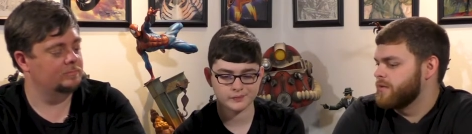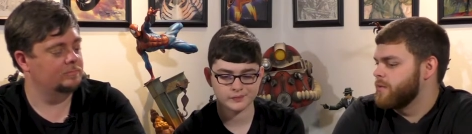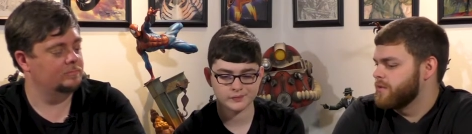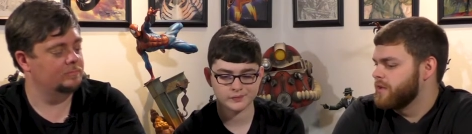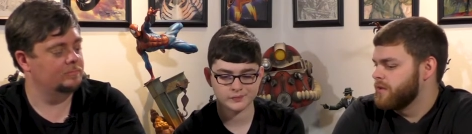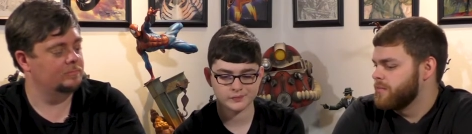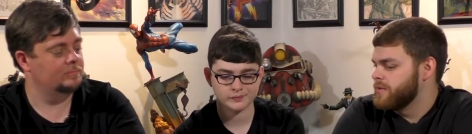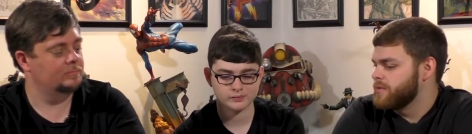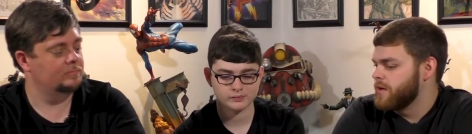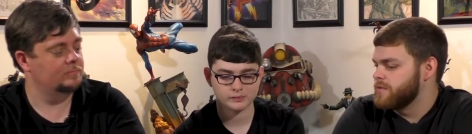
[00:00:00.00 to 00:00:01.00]
Speaker 1: and they were telling him
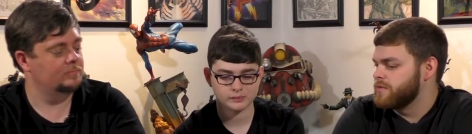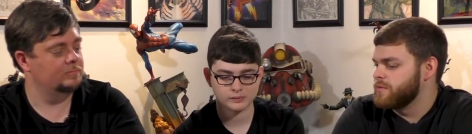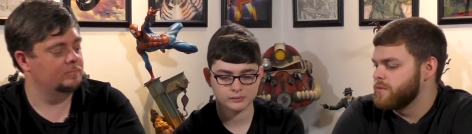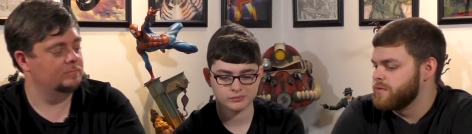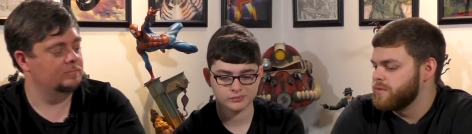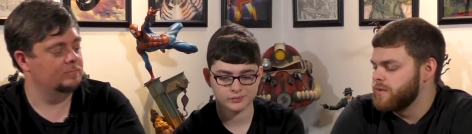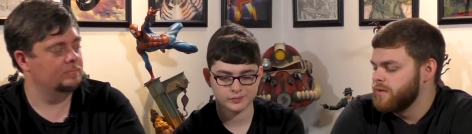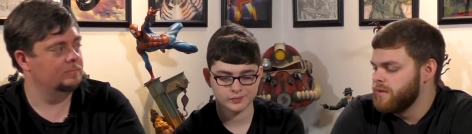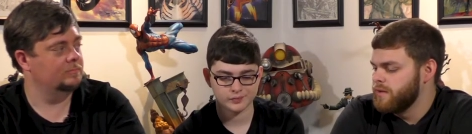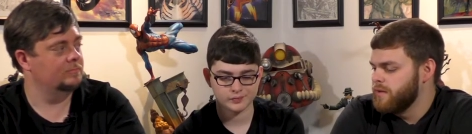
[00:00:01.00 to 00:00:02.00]
these crazy stories,
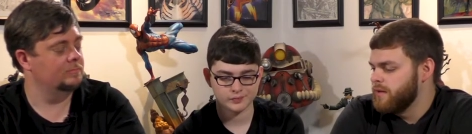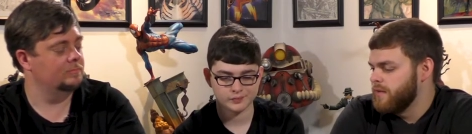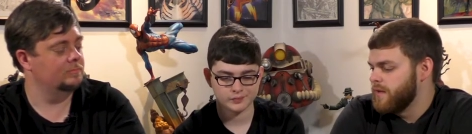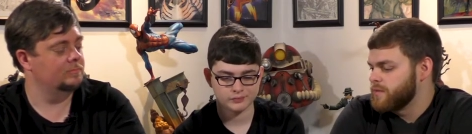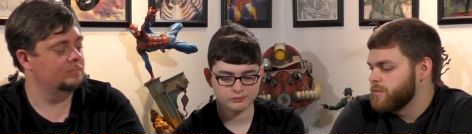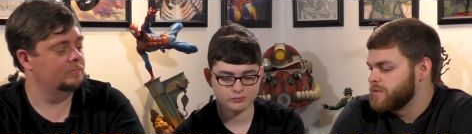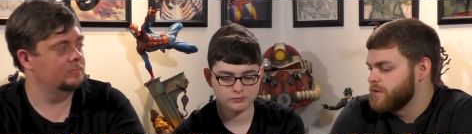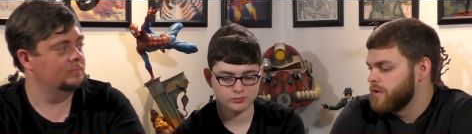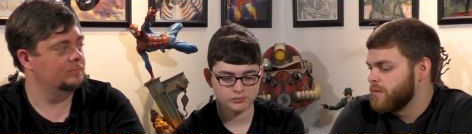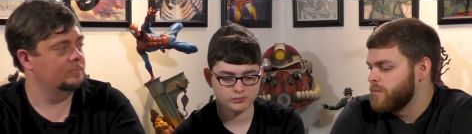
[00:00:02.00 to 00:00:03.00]
and that's where it
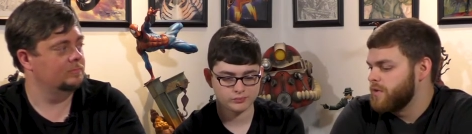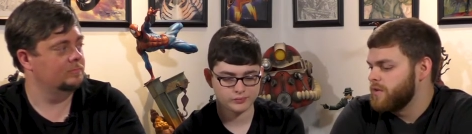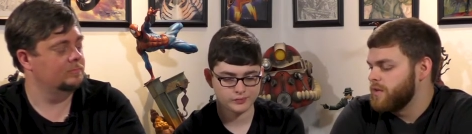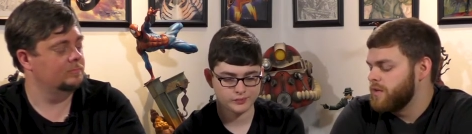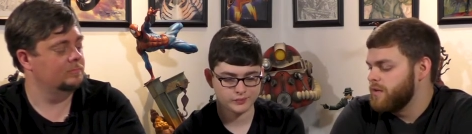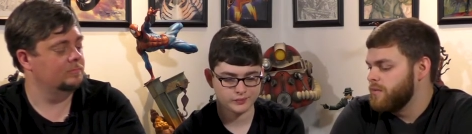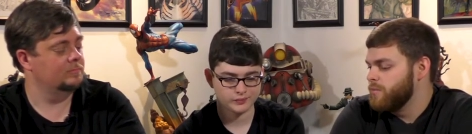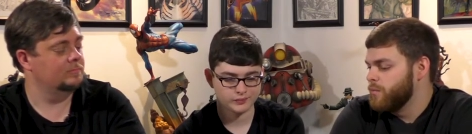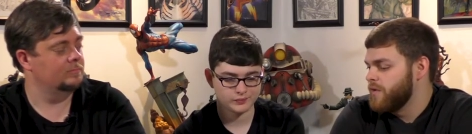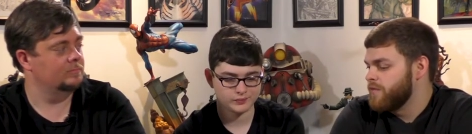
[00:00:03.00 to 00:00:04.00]
started with. And he
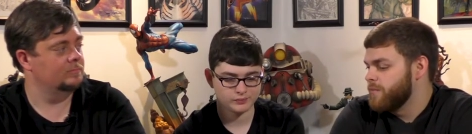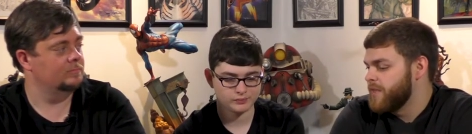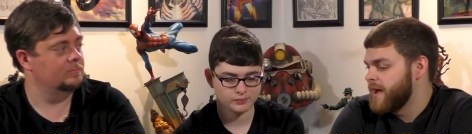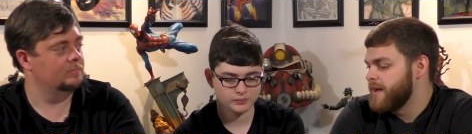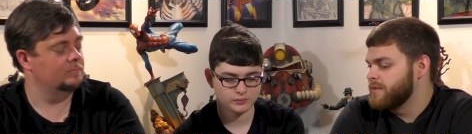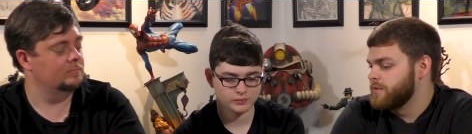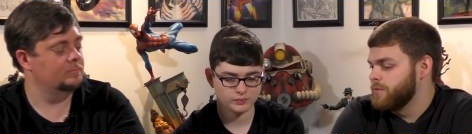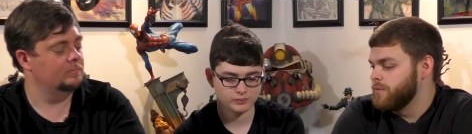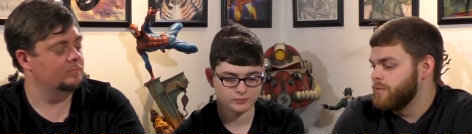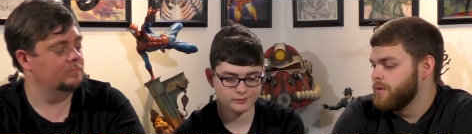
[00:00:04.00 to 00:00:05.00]
went from that
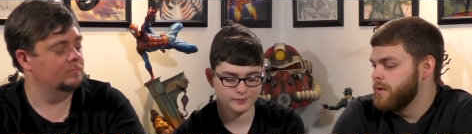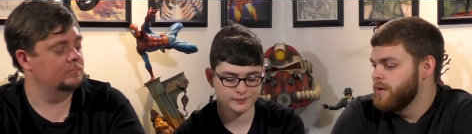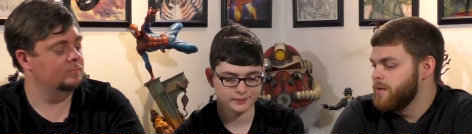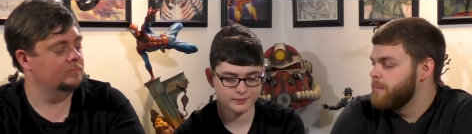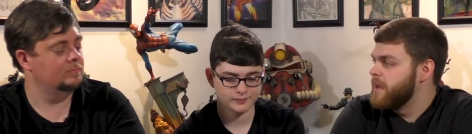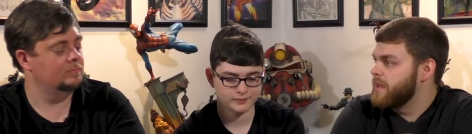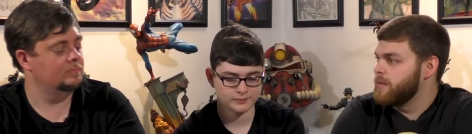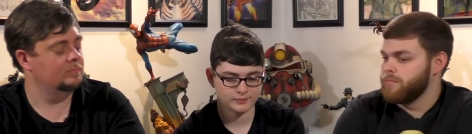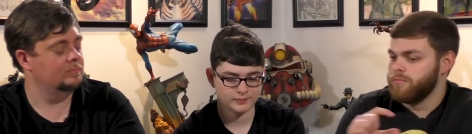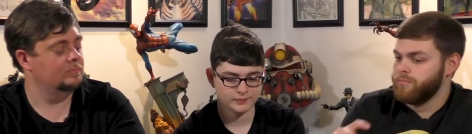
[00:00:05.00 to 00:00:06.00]
to
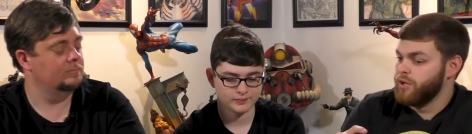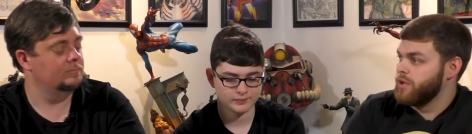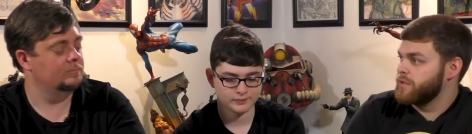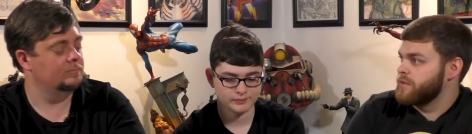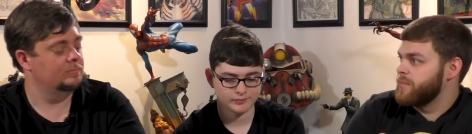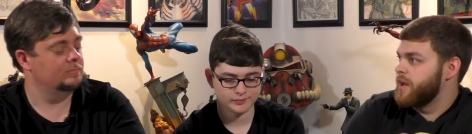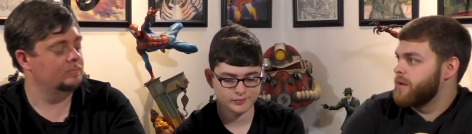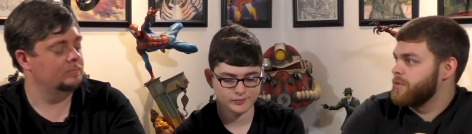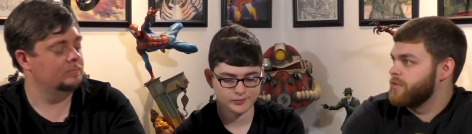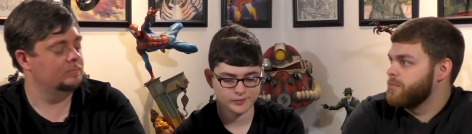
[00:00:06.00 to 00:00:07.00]
making books about
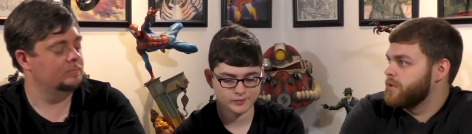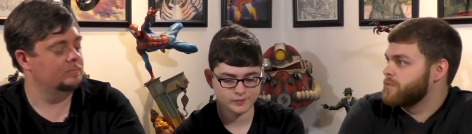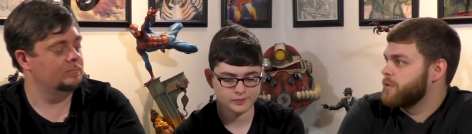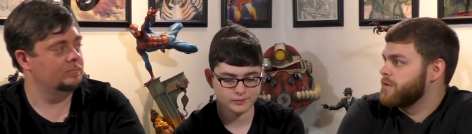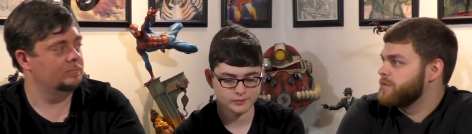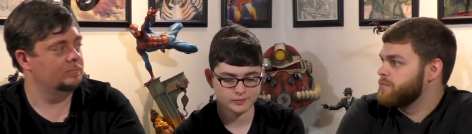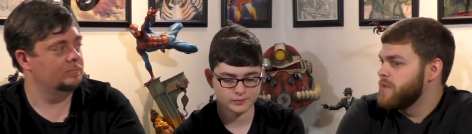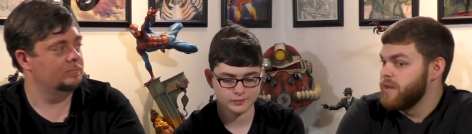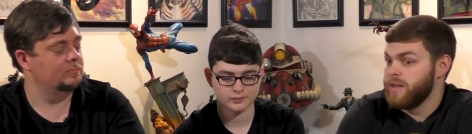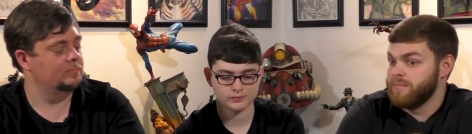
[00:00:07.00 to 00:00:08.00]
it, but the books weren't as
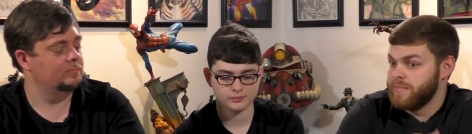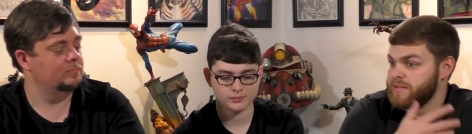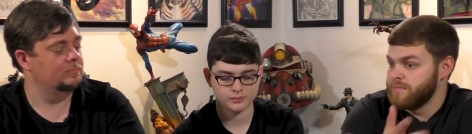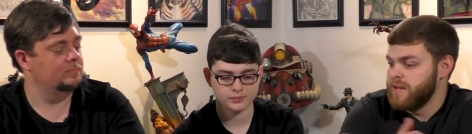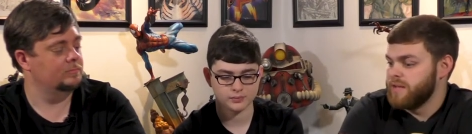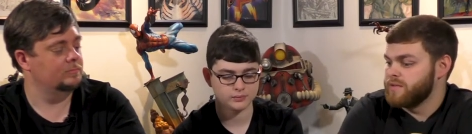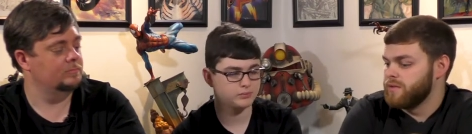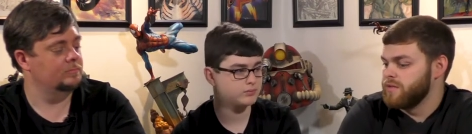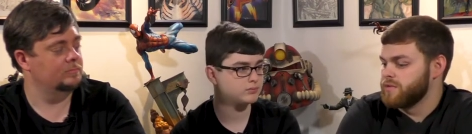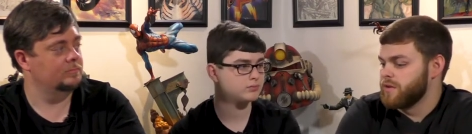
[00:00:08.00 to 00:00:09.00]
as many, so
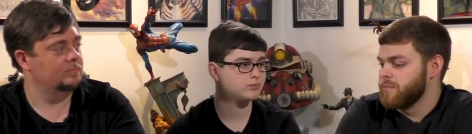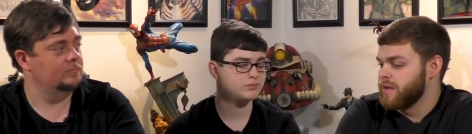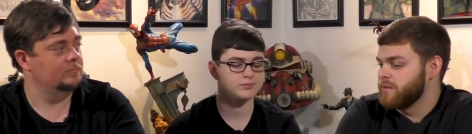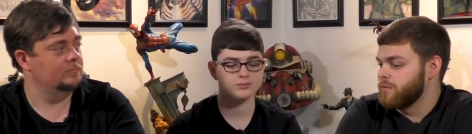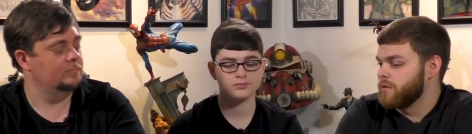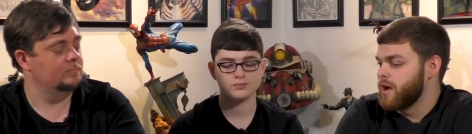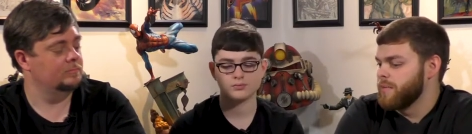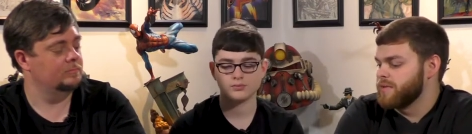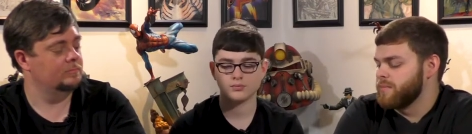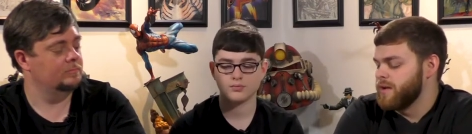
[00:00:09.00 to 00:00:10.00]
he started making little
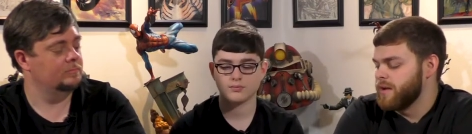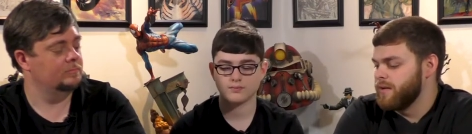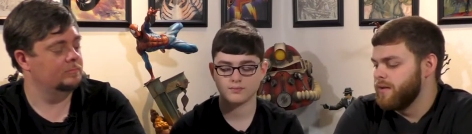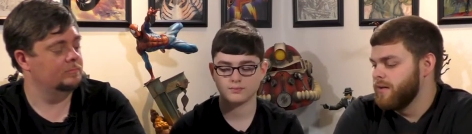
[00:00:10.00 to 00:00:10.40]
comics about it.